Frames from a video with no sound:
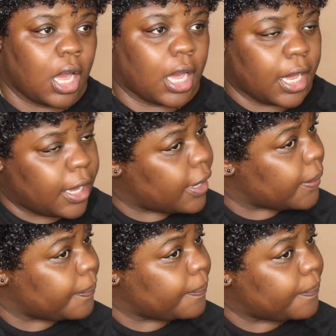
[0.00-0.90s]

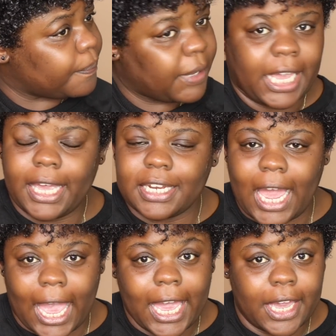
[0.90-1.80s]
Um, and
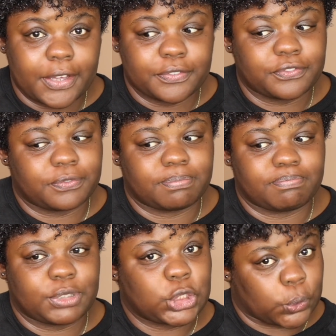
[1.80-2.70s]
I have
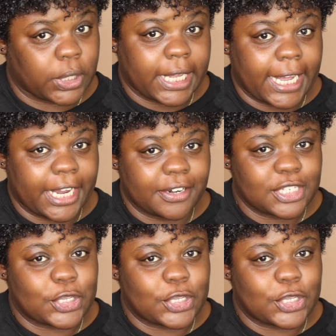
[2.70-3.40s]
short hair,